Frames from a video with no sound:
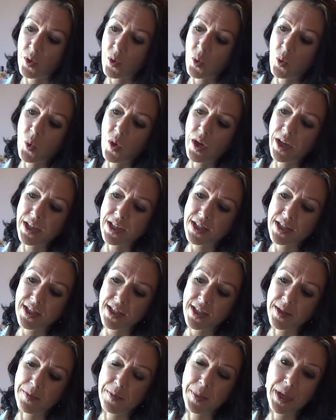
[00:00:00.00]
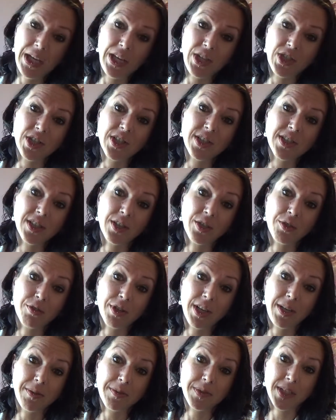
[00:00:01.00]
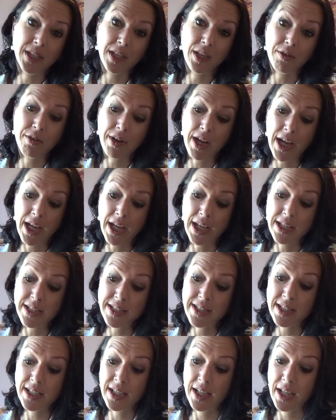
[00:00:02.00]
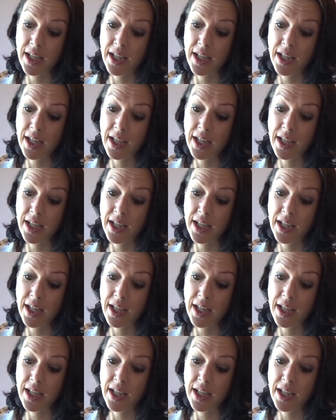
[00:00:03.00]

whites and peaches and creams and greys